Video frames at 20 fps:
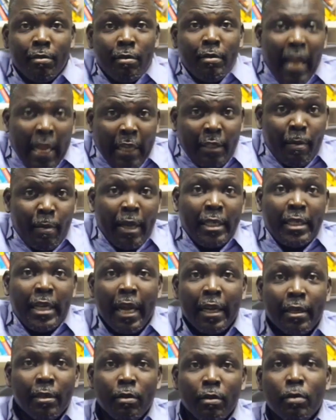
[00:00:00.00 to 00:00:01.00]
that's my
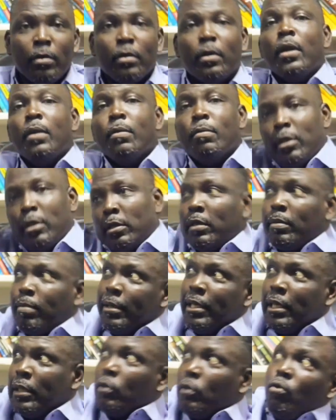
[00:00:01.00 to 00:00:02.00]
child,
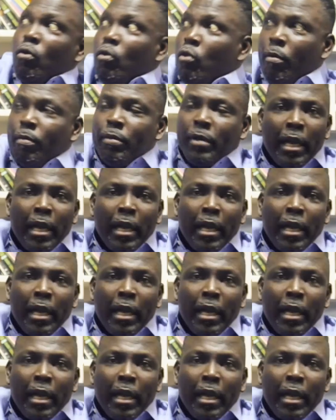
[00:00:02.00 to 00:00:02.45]
this grown up,